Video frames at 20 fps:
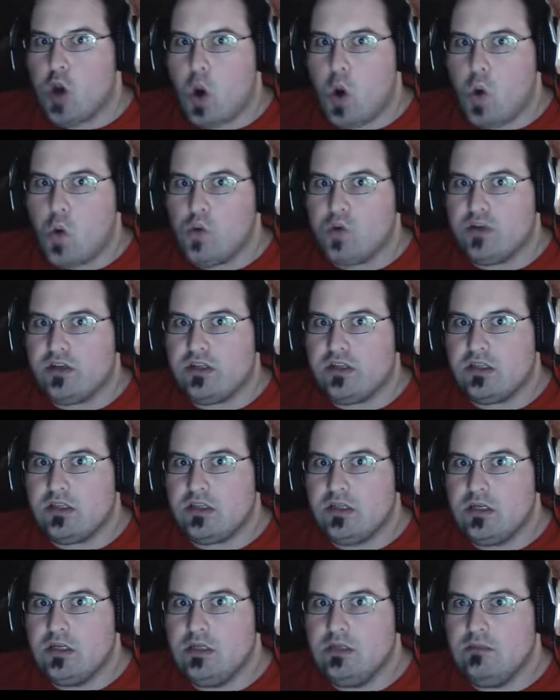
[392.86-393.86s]

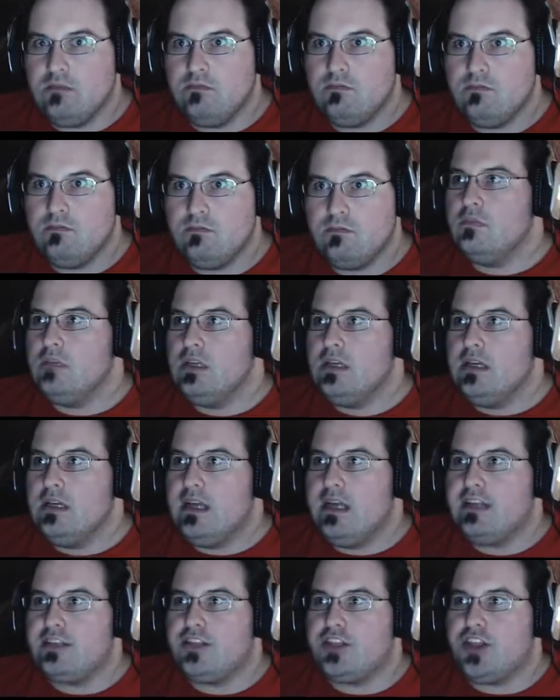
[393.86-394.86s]
Ghost.
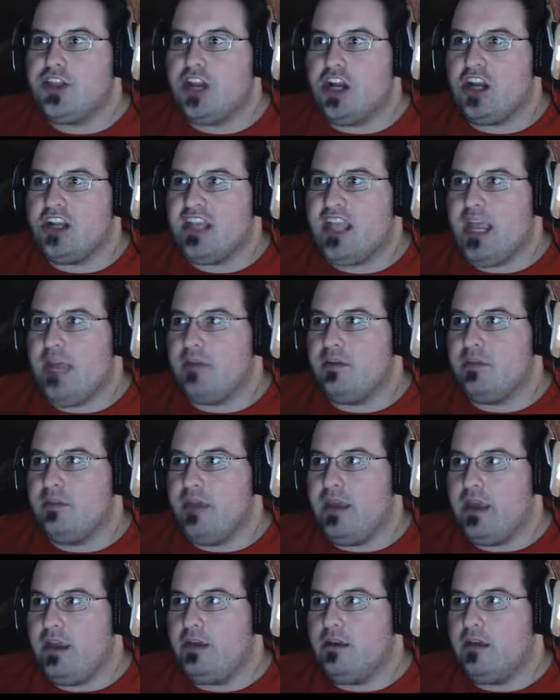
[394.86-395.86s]
As the thought came to
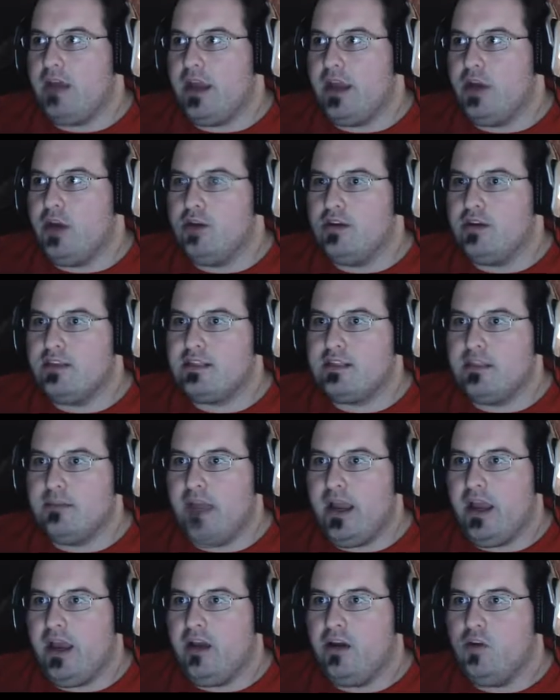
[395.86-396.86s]
me, I noticed
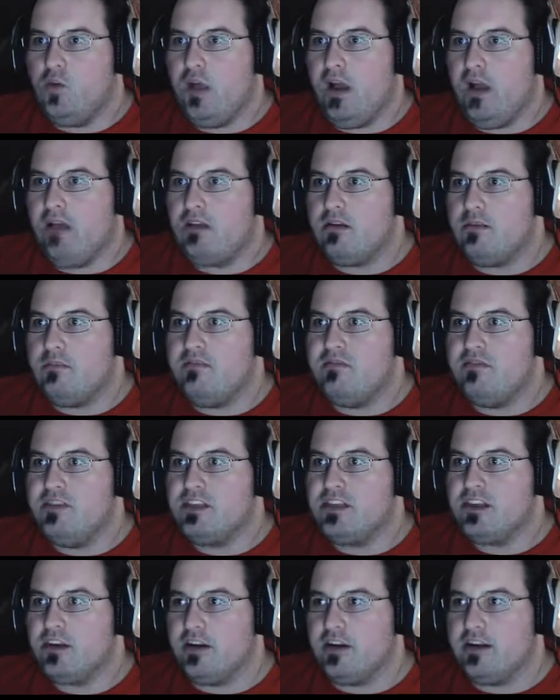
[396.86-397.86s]
that my unwelcome
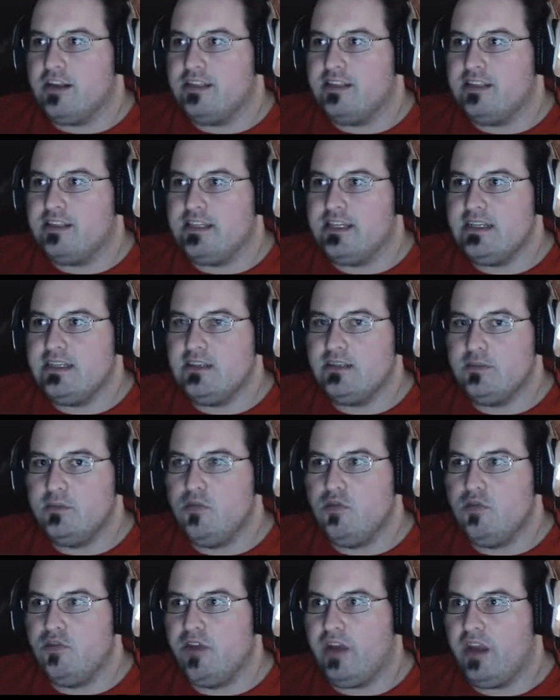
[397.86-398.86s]
visitor had ceased
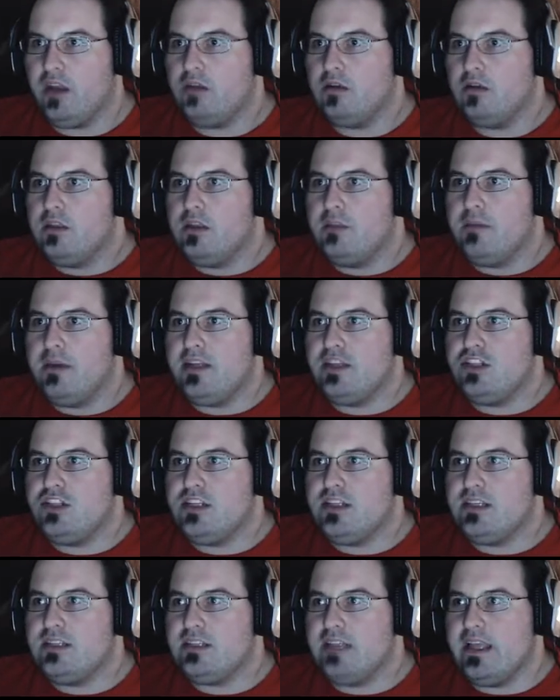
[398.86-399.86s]
moving. The bed
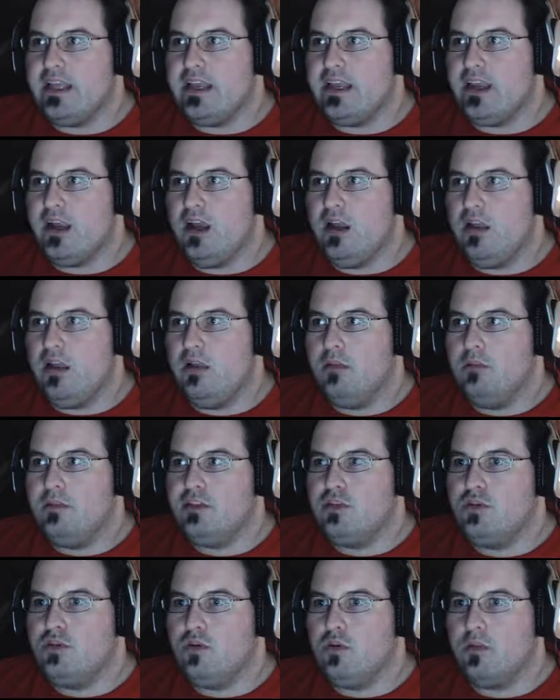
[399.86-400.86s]
sheets lay calm
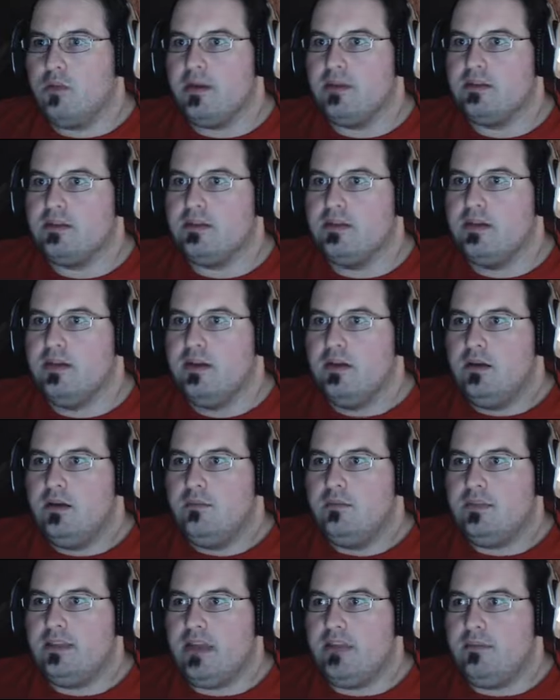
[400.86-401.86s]
and dormant,
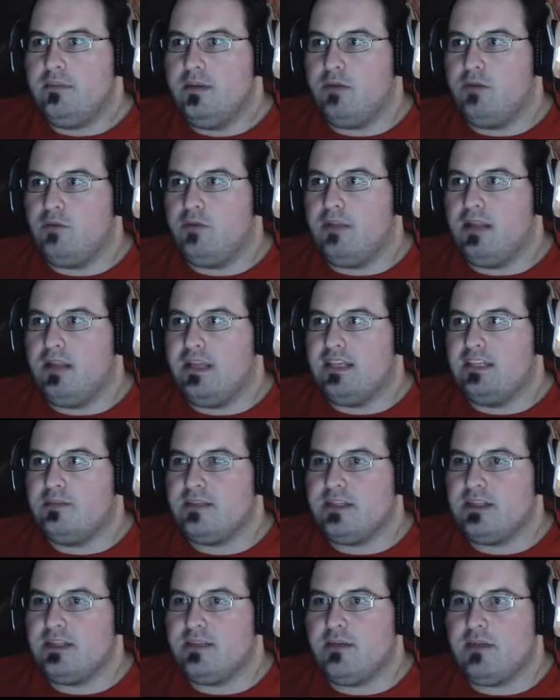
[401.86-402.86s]
but they had been
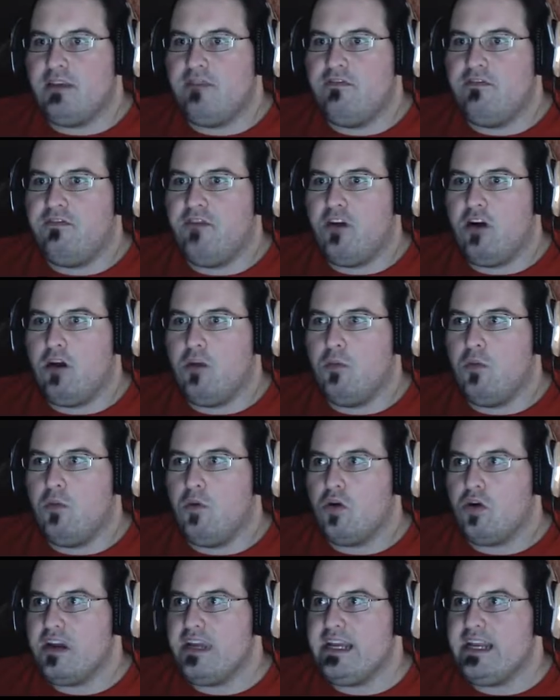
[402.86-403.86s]
replaced by something far
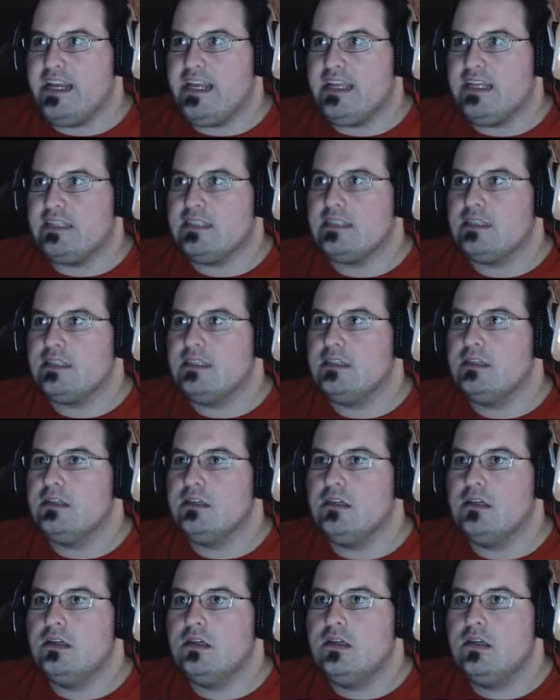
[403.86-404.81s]
more hideous.